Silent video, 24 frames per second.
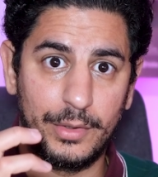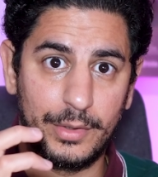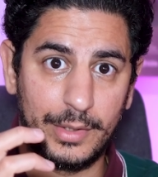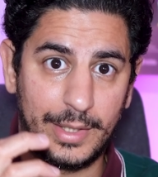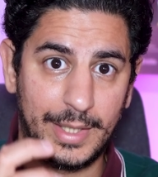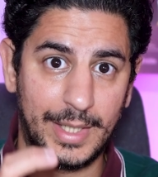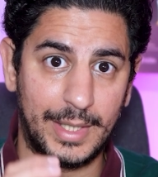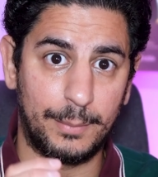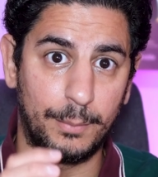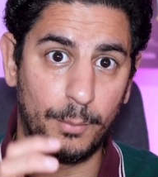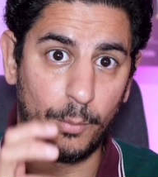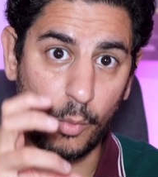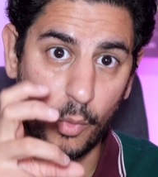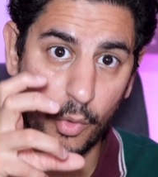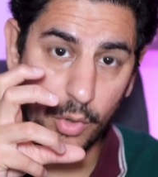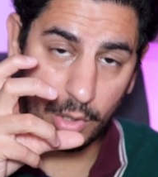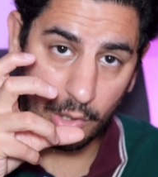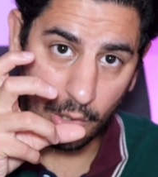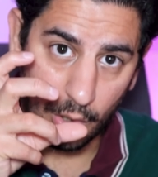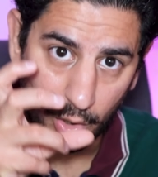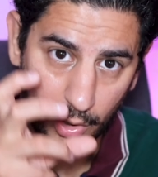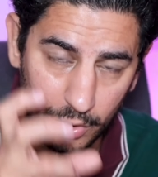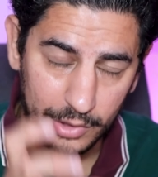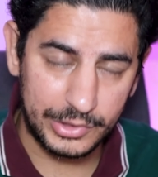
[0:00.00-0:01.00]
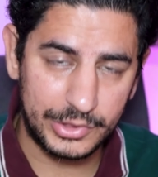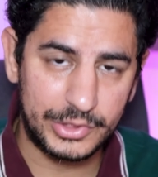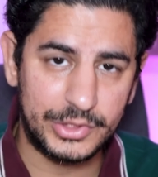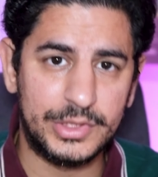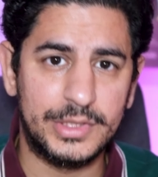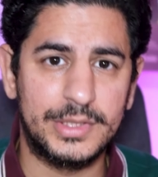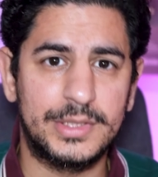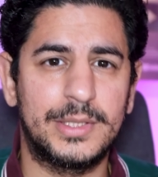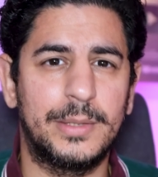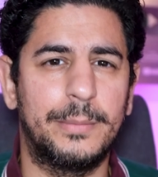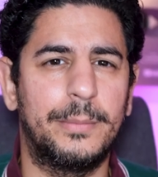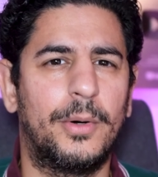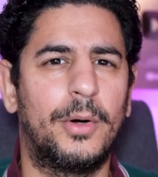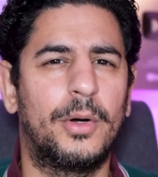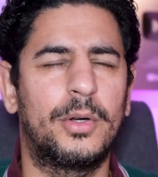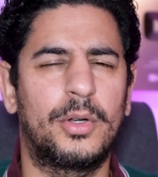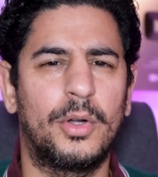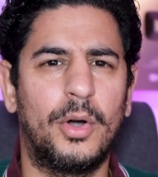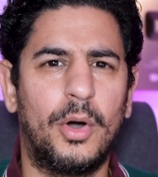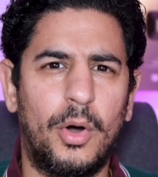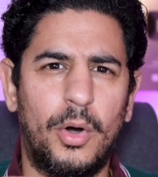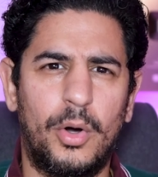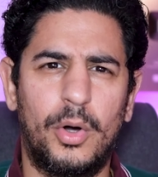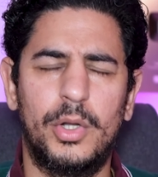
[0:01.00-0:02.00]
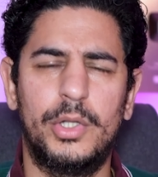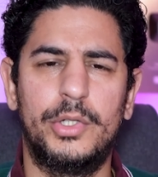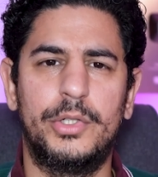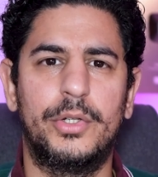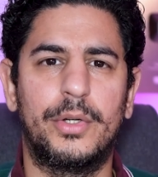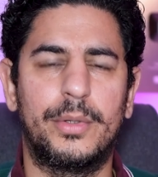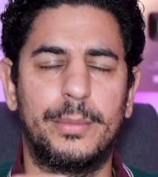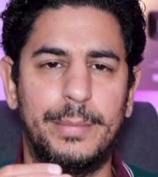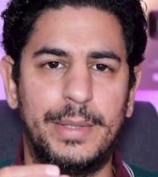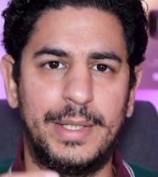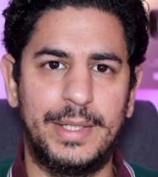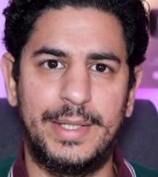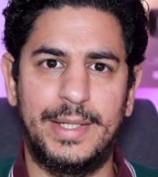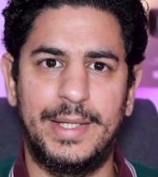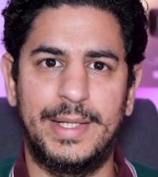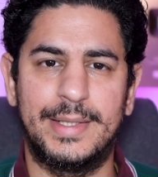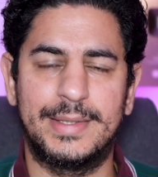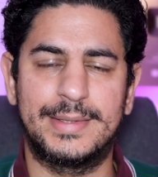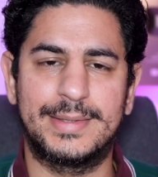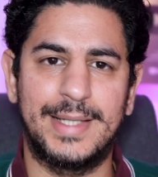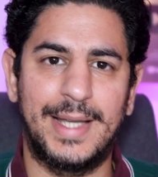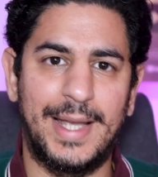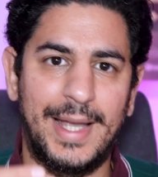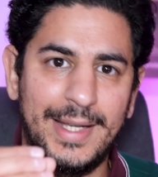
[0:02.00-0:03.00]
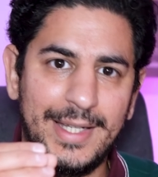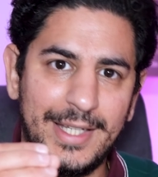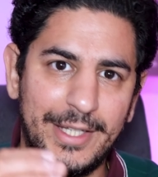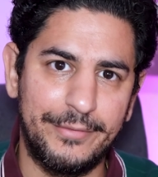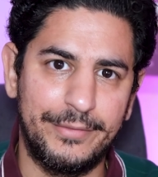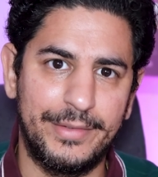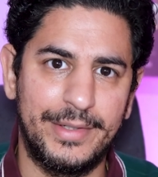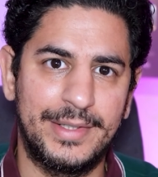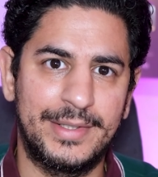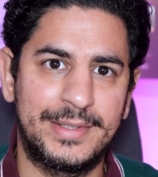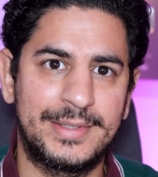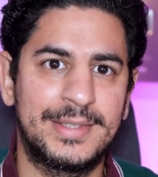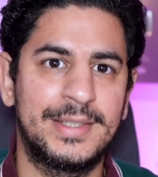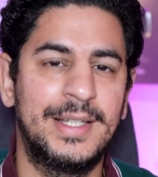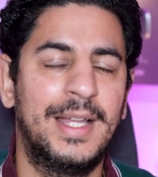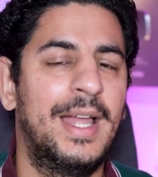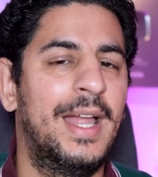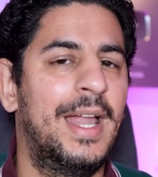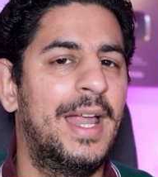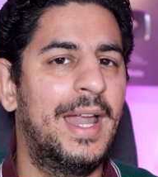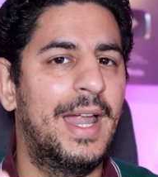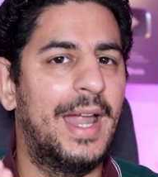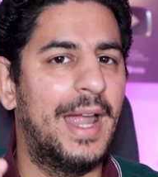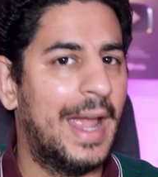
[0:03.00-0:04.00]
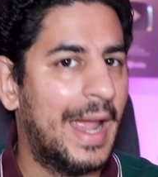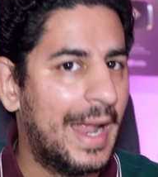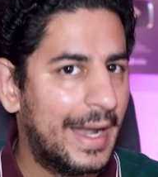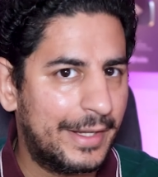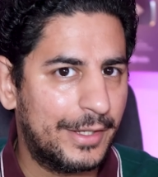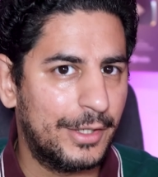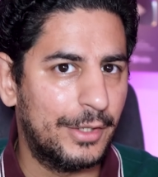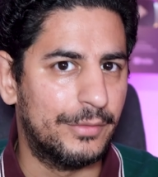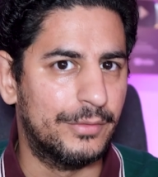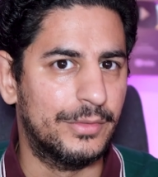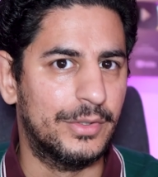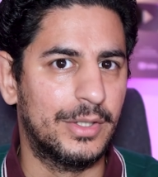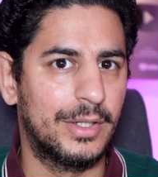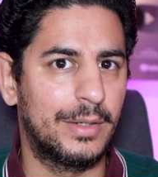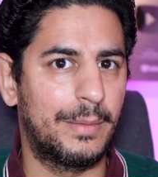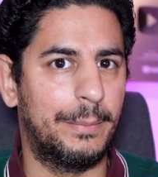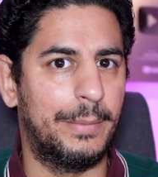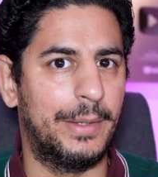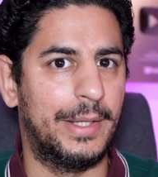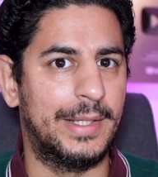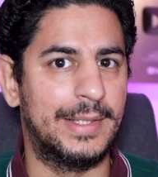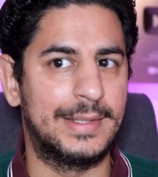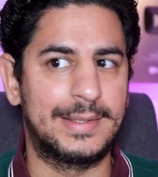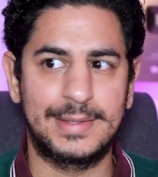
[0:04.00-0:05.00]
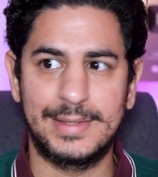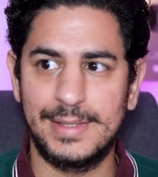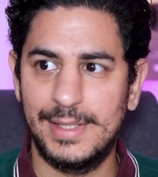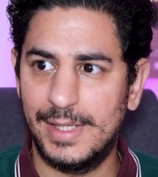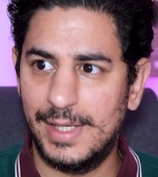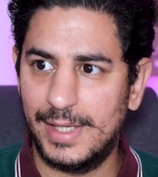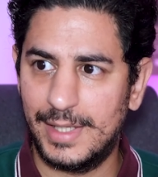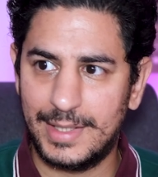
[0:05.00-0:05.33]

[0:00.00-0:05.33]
get more conscious about all your meetings and events at your workplace.